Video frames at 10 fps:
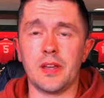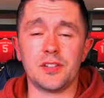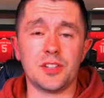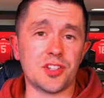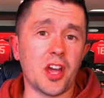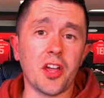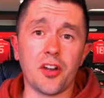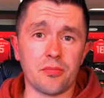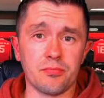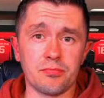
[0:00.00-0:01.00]

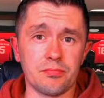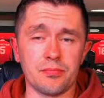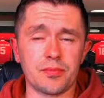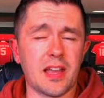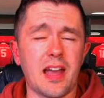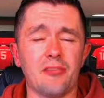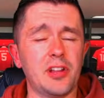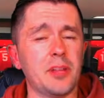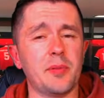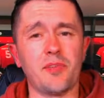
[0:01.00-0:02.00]
desire can't
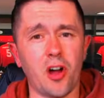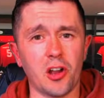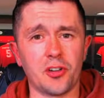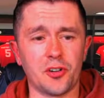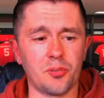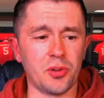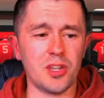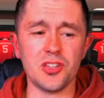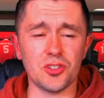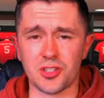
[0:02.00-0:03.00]
really be faltered, but
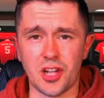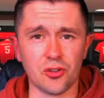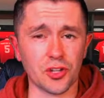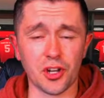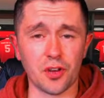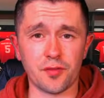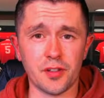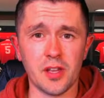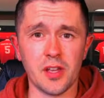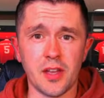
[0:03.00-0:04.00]
he's just not good enough.
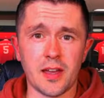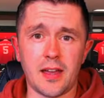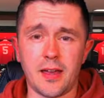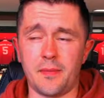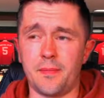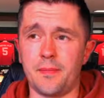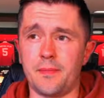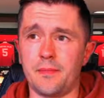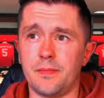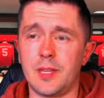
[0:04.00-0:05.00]

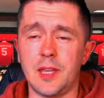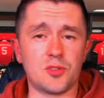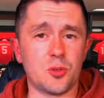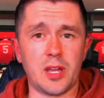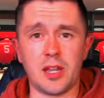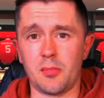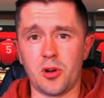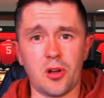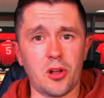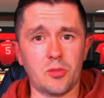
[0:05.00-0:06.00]
Gives away the
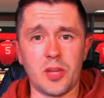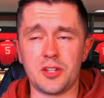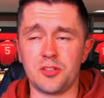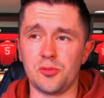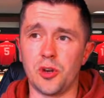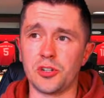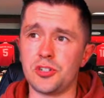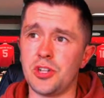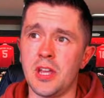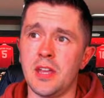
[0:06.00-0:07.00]
ball way too
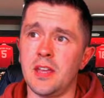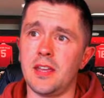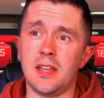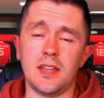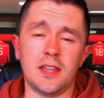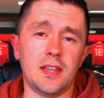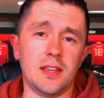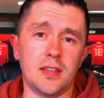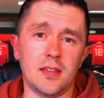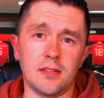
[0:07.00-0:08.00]
much.
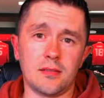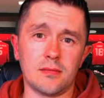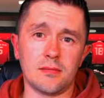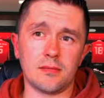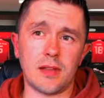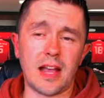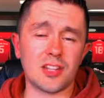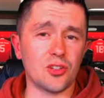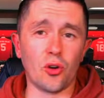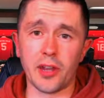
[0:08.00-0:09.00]
He has
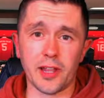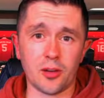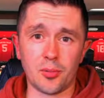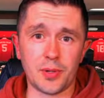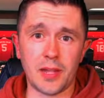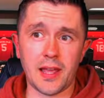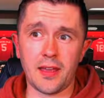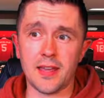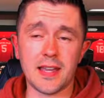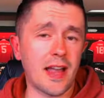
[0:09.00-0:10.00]
no link-up play.
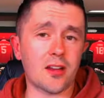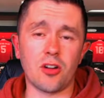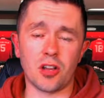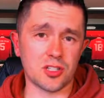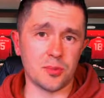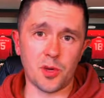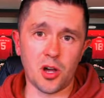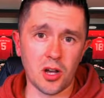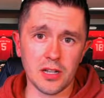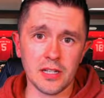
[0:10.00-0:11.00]
He can't cross the
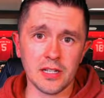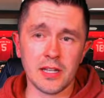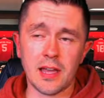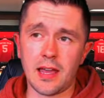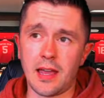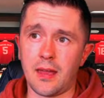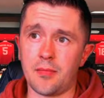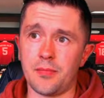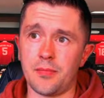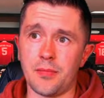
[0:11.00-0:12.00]
ball.
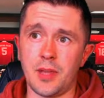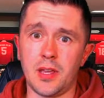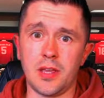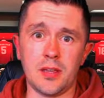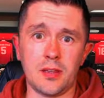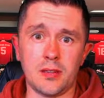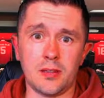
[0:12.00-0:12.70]
He's